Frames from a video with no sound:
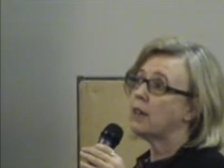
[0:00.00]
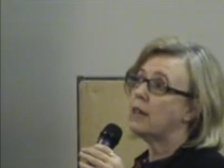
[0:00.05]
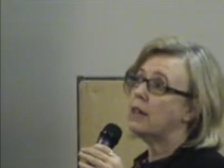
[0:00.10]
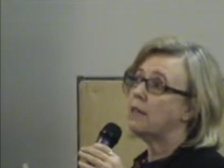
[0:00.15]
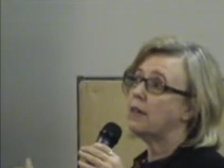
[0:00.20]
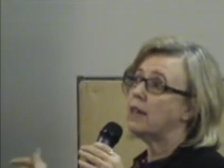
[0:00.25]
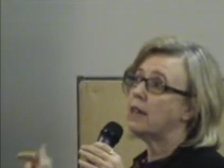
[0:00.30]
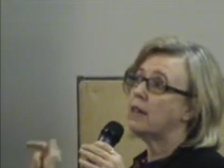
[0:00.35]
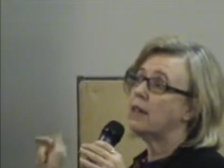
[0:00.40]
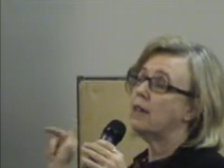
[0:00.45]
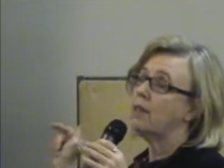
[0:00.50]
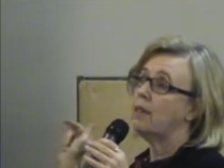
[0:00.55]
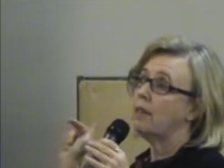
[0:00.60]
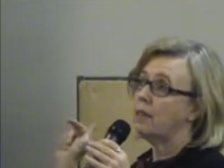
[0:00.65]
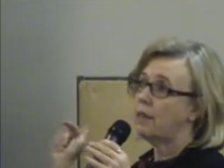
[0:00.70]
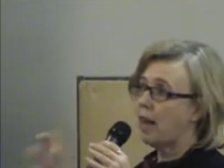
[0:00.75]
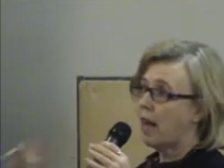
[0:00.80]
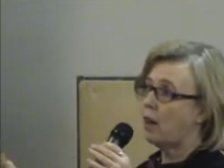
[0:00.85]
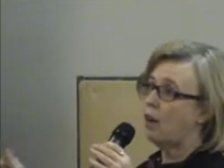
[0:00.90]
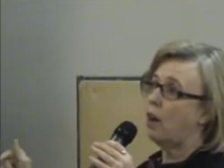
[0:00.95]
leaving
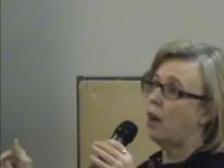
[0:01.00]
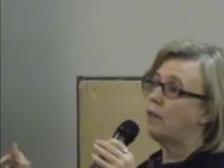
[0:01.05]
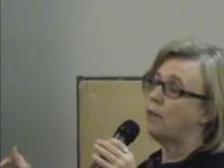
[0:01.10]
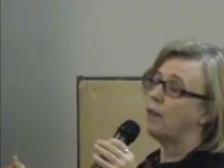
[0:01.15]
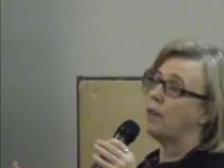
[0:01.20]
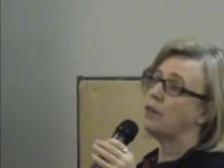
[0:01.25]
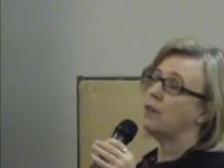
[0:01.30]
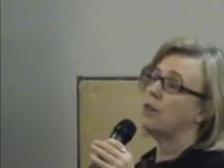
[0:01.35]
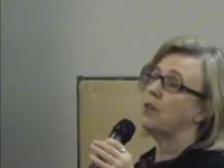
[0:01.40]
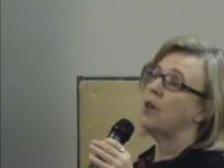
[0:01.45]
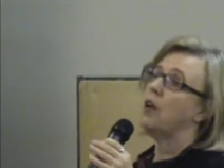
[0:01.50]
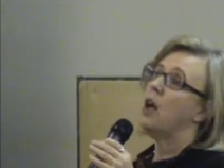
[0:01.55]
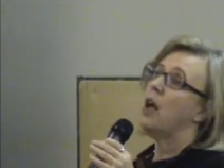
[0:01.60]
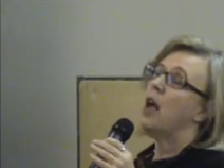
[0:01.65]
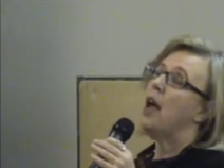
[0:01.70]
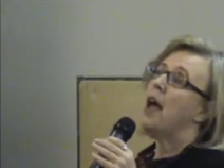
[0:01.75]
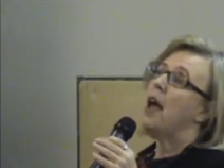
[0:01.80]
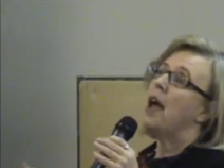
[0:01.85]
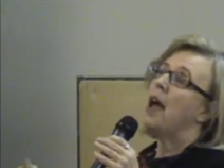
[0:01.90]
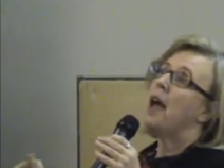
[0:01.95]
that office,
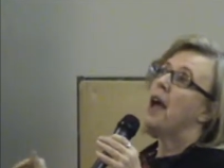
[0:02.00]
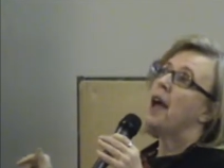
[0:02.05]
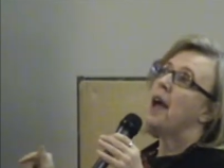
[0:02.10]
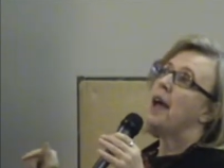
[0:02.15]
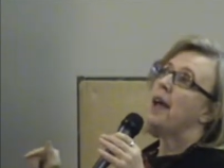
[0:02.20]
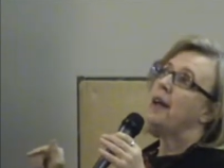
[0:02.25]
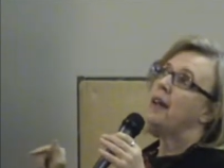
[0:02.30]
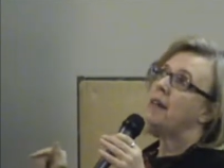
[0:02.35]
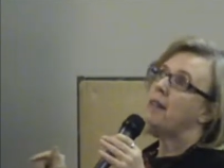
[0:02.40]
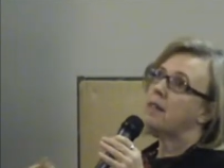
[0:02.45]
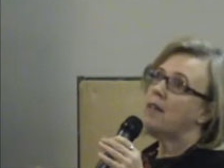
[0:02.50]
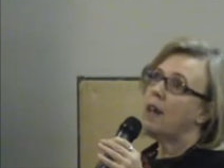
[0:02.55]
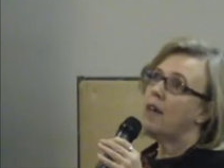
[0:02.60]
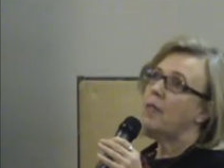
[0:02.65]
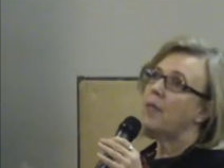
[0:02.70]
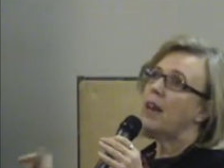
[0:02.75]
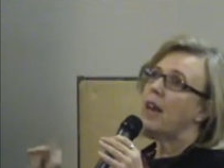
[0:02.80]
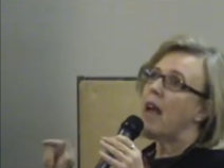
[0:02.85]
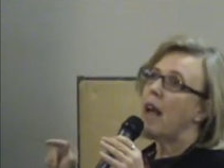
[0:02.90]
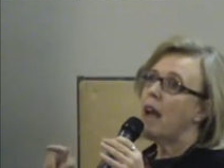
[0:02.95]
he
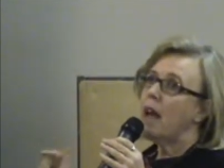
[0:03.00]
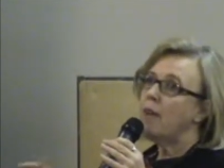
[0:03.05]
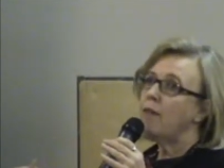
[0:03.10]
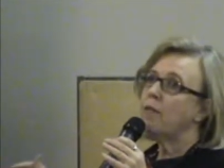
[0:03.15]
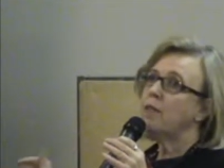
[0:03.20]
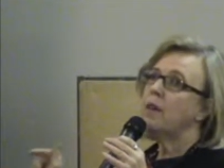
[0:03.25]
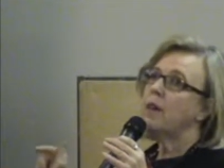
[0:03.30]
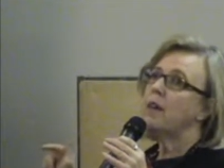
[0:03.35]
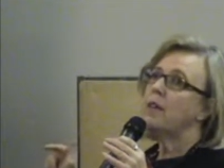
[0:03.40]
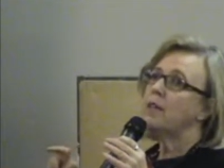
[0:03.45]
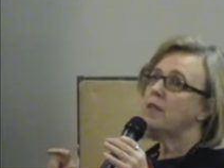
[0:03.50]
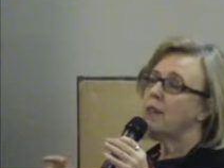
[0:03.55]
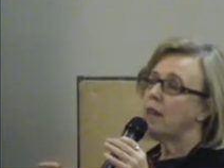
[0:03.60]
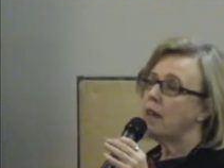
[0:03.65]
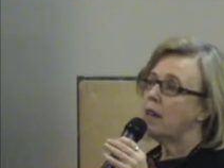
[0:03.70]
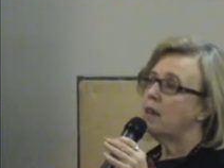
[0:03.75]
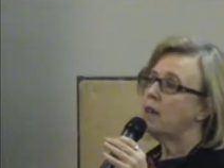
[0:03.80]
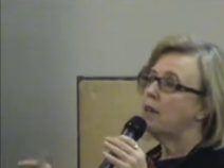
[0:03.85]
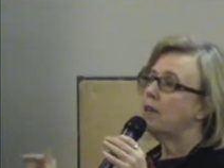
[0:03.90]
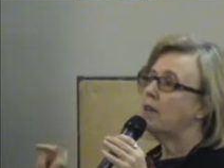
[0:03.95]
said that every
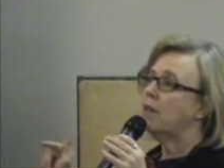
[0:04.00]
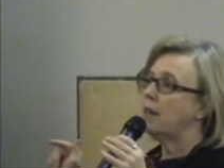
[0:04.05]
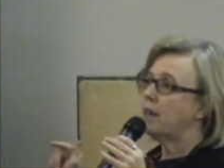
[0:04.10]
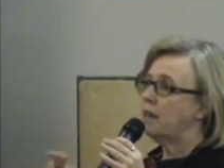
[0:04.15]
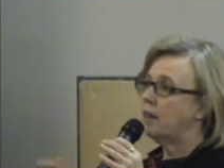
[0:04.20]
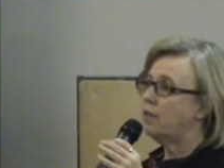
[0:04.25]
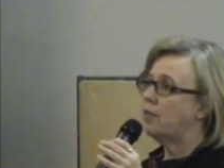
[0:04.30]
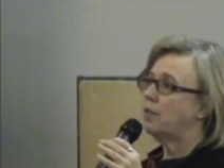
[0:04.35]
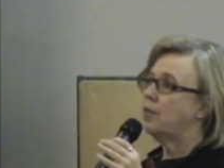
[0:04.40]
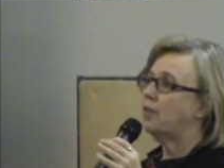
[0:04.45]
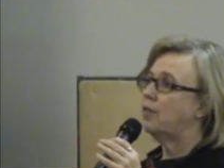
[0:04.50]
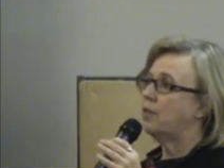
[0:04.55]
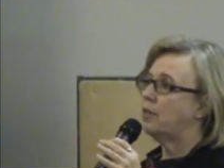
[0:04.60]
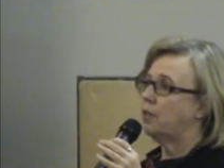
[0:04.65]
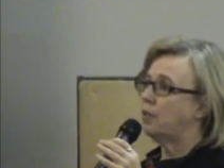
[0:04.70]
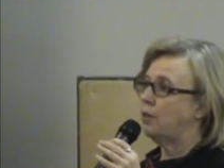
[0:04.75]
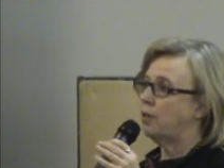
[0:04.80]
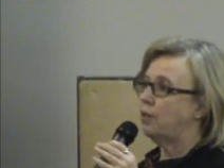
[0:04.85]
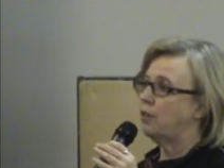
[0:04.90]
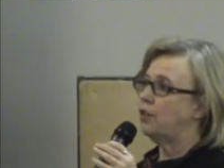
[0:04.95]
single
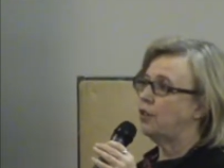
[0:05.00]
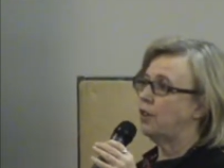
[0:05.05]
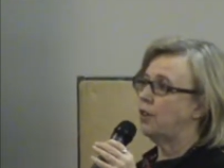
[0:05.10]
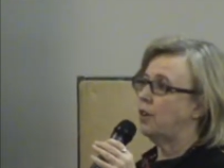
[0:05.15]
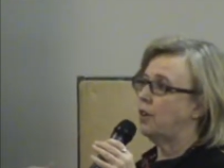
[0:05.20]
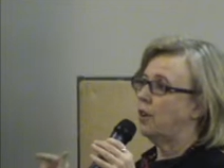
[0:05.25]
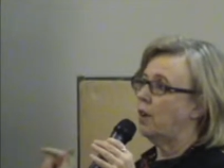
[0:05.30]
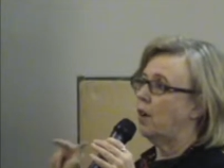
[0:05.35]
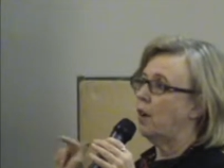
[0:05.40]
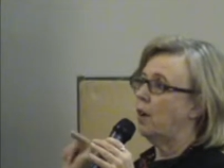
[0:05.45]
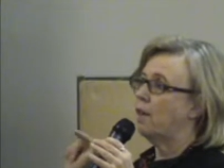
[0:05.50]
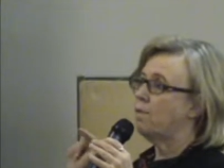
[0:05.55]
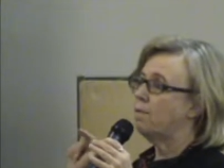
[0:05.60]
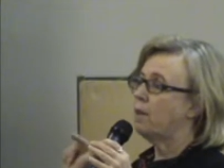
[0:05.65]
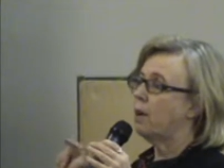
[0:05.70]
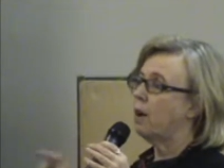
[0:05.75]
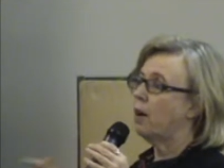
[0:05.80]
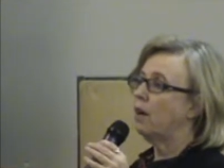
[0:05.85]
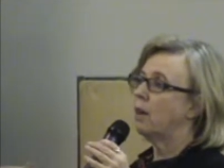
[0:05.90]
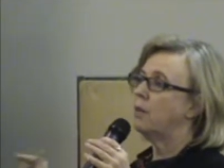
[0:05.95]
institution
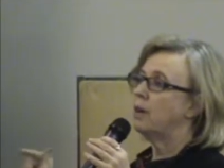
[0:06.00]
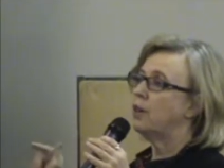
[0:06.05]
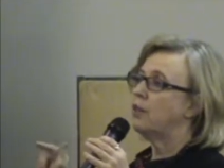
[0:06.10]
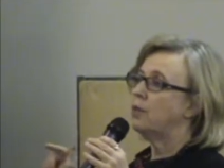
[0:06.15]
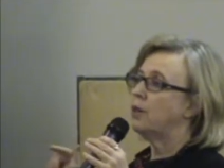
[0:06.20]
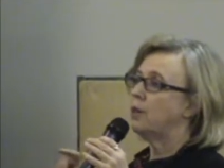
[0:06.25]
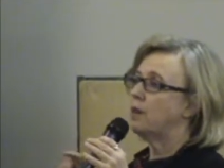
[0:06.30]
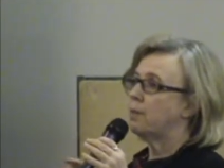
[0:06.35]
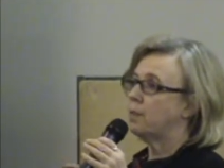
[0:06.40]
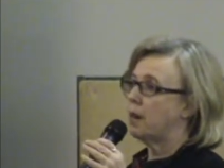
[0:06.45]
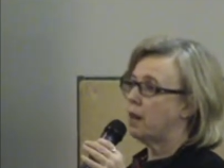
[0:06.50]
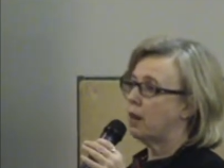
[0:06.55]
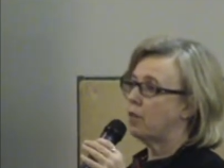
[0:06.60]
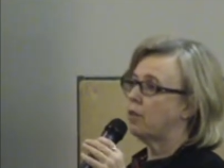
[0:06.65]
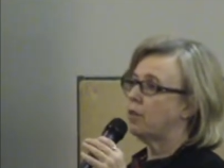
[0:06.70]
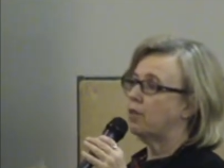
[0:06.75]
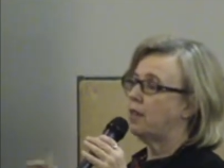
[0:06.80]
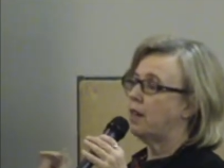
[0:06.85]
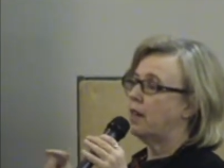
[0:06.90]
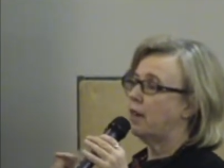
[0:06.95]
of parliamentary
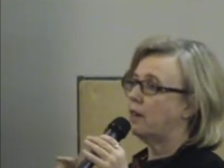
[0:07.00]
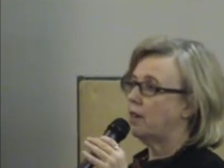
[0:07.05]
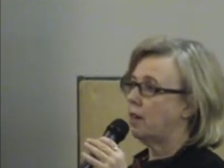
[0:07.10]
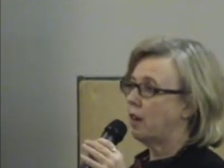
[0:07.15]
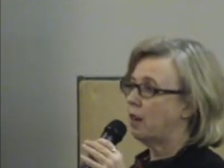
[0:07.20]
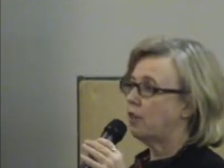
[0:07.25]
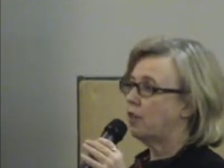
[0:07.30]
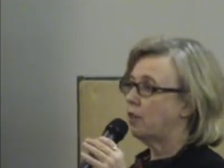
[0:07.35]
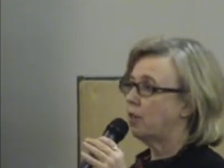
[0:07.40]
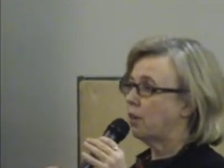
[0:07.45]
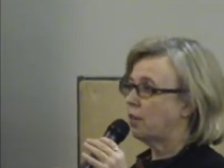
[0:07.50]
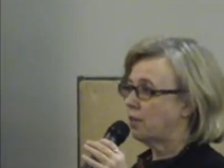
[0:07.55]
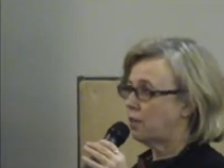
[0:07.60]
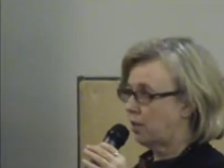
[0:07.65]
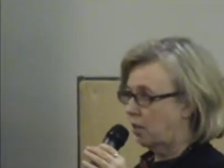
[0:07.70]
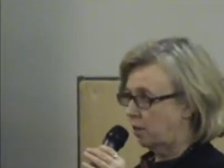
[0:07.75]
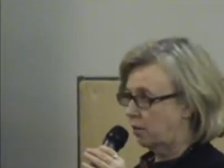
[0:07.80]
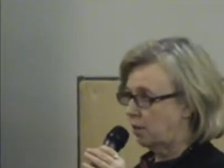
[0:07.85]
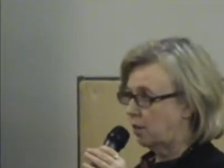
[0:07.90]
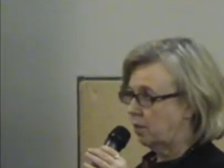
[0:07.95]
democracy is under
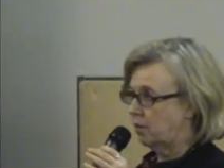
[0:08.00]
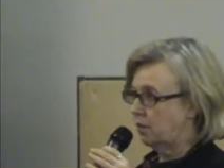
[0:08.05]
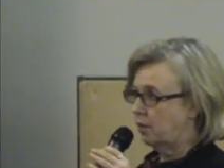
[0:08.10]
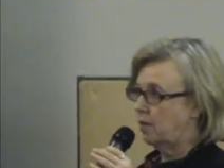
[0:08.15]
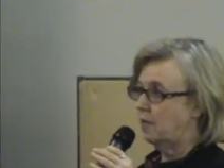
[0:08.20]
assault.